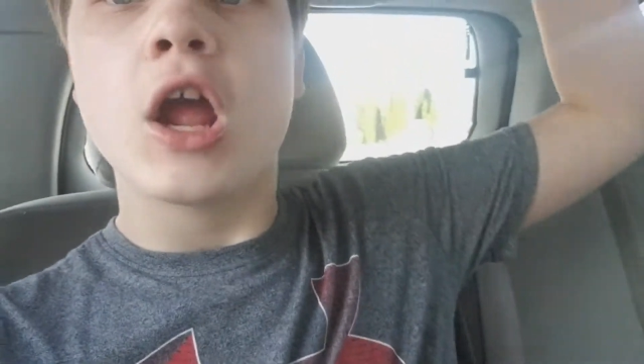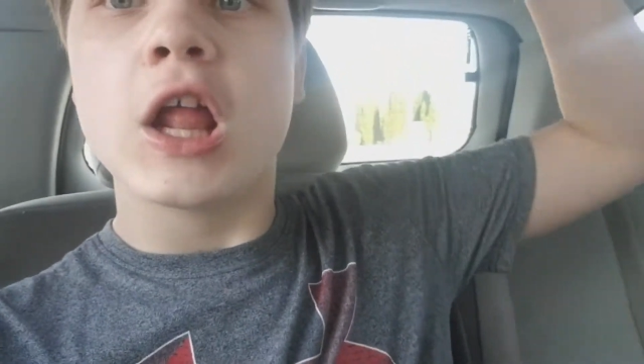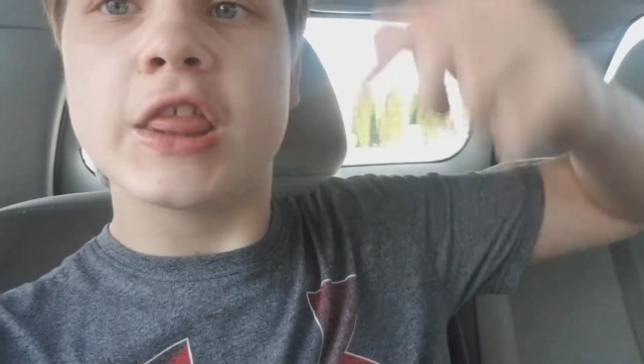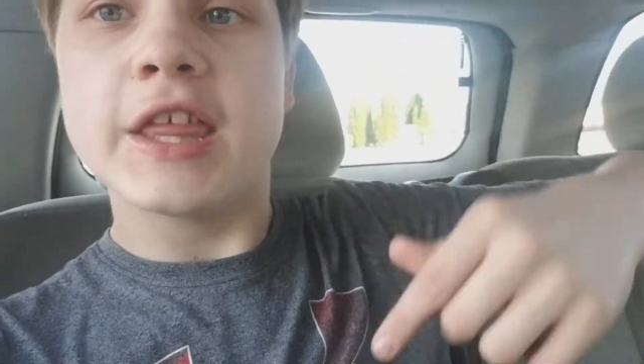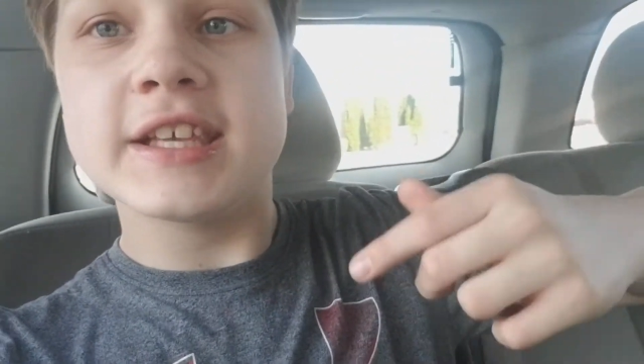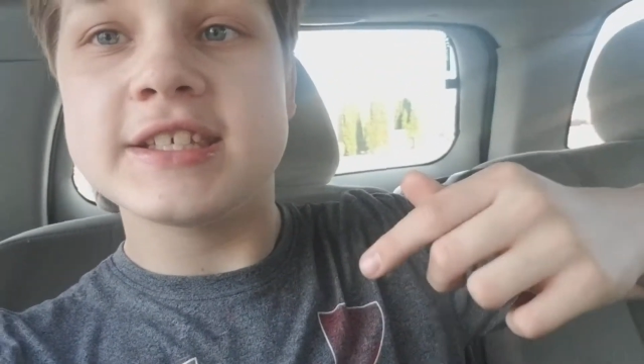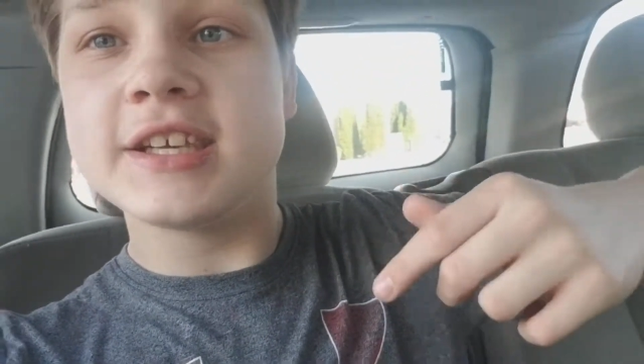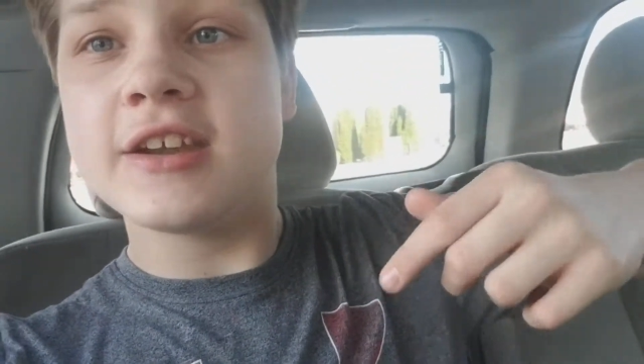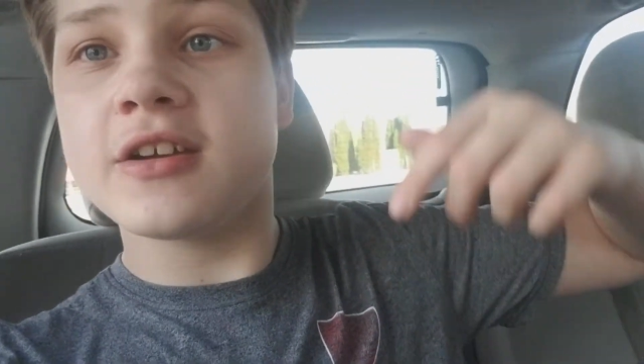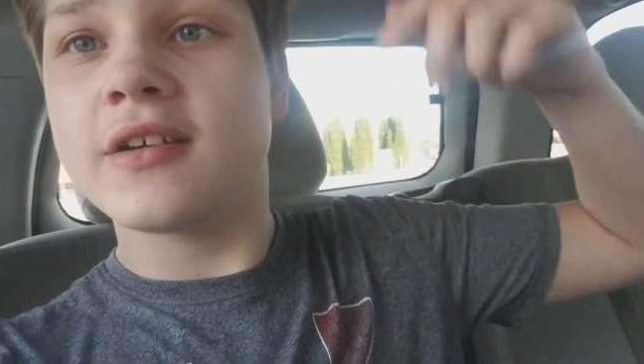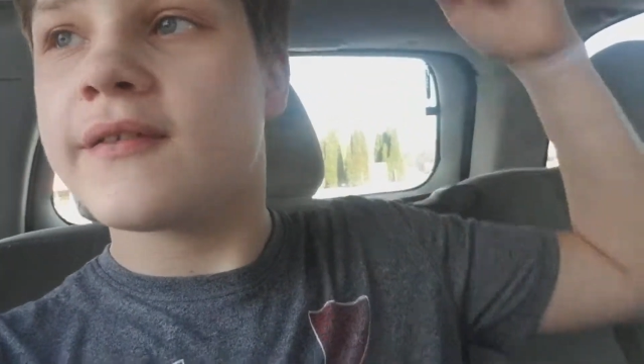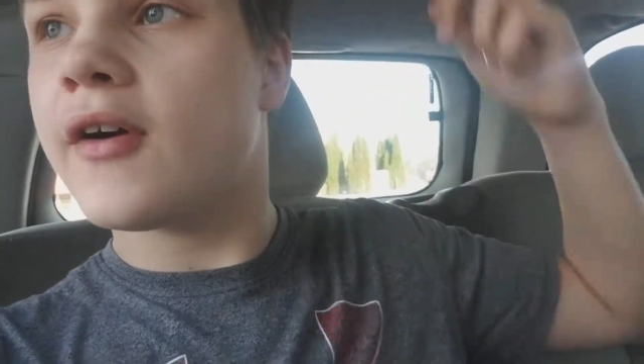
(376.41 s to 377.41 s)
this
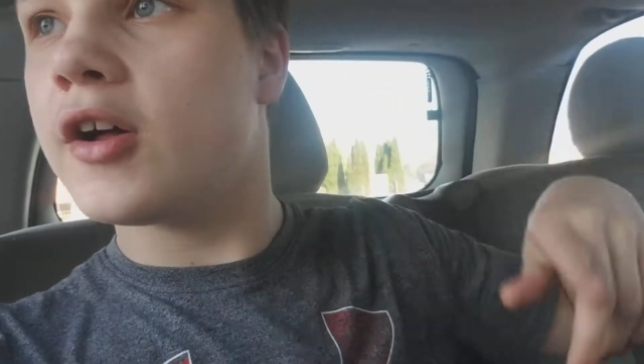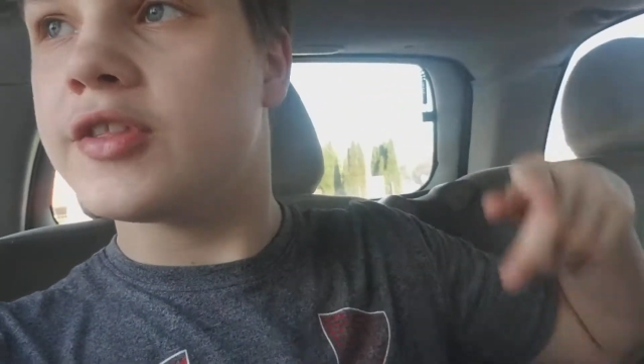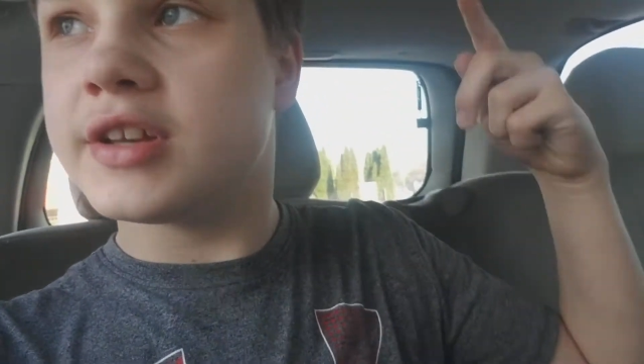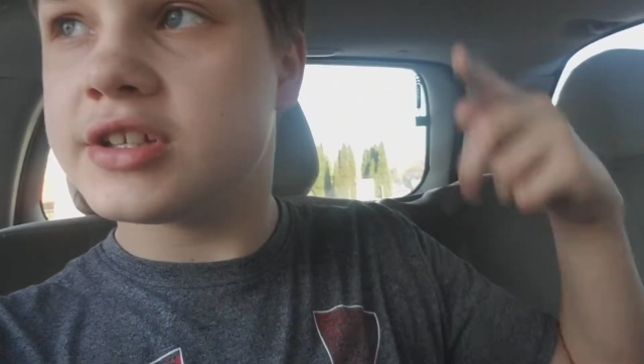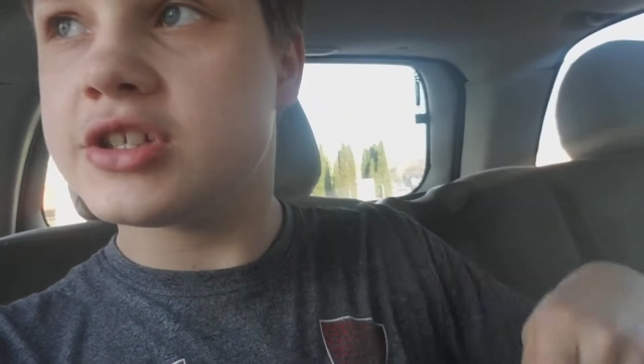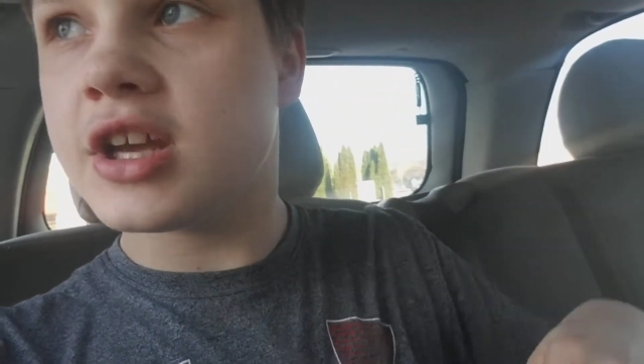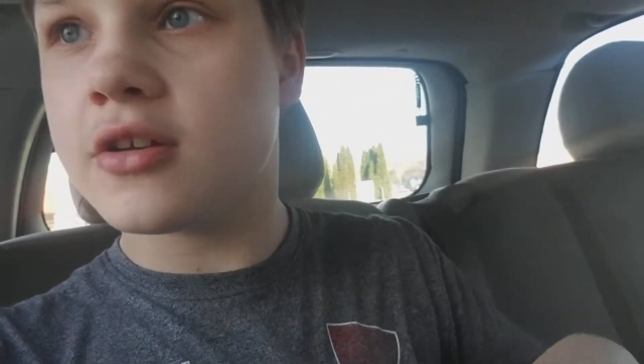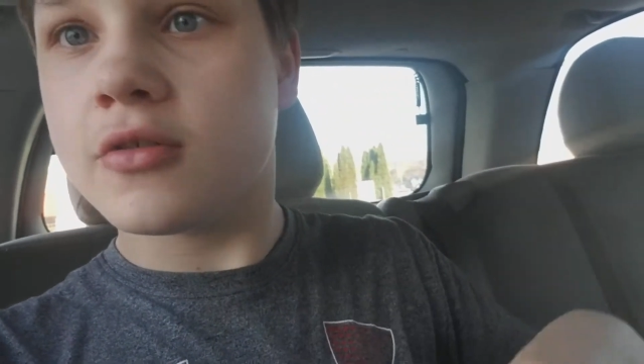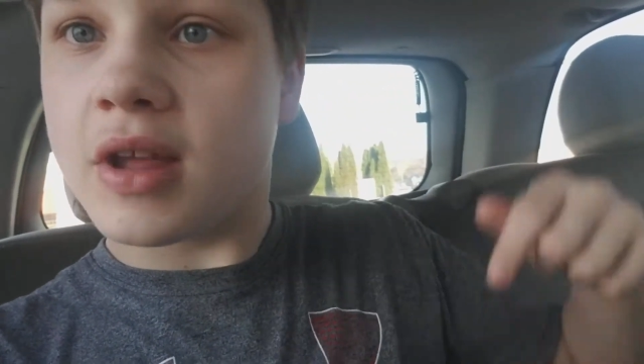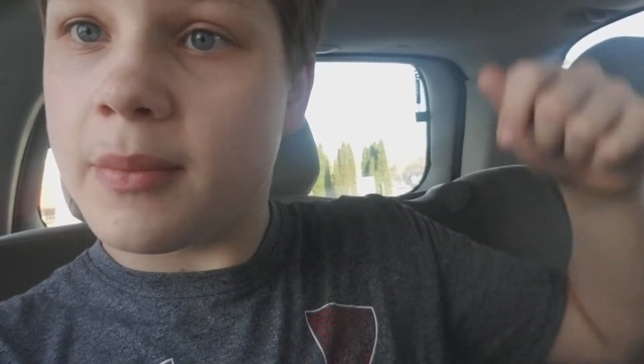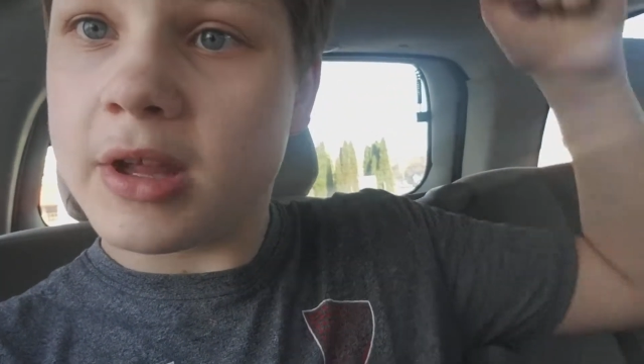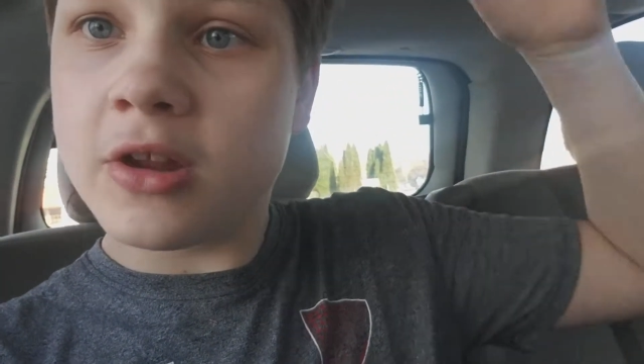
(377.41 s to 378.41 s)
year on this channel.
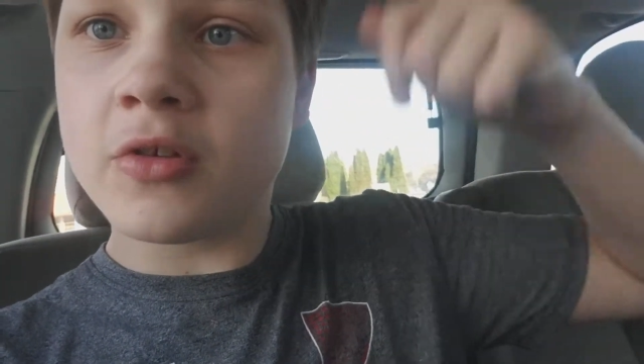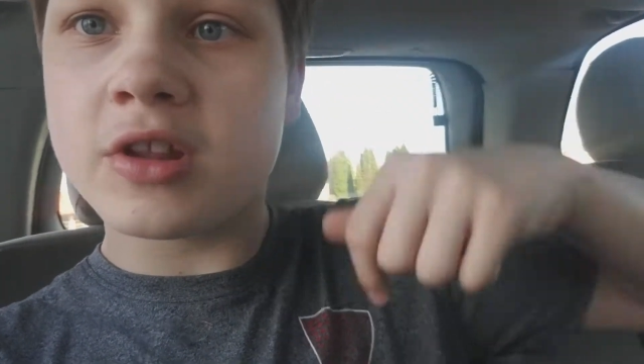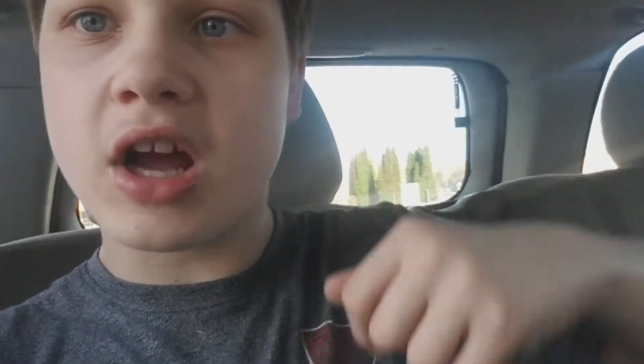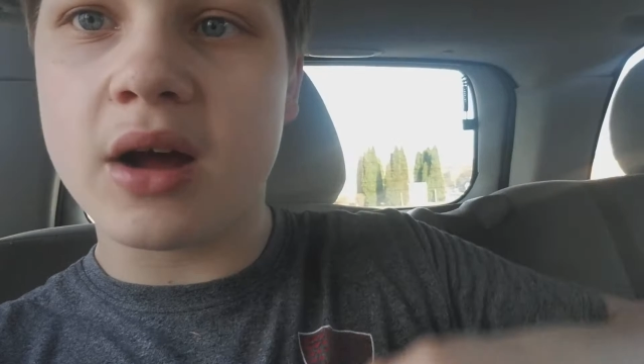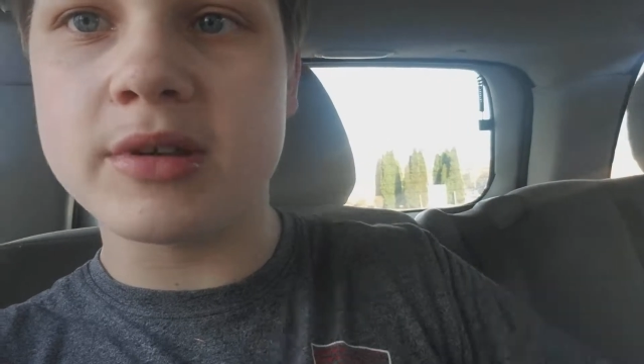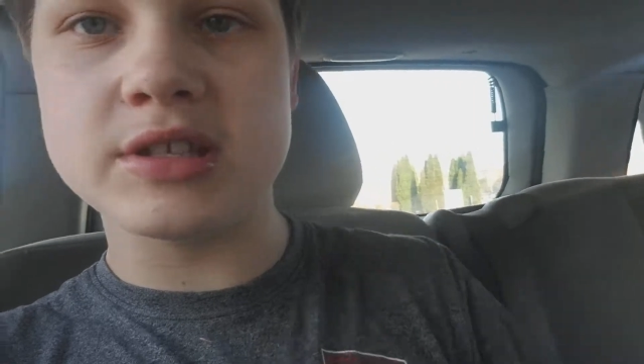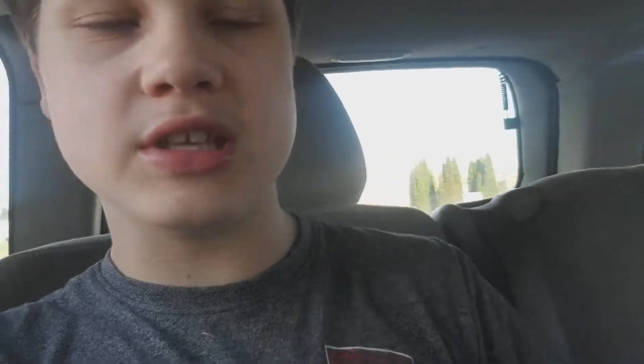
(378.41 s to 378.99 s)
Let me know in the comment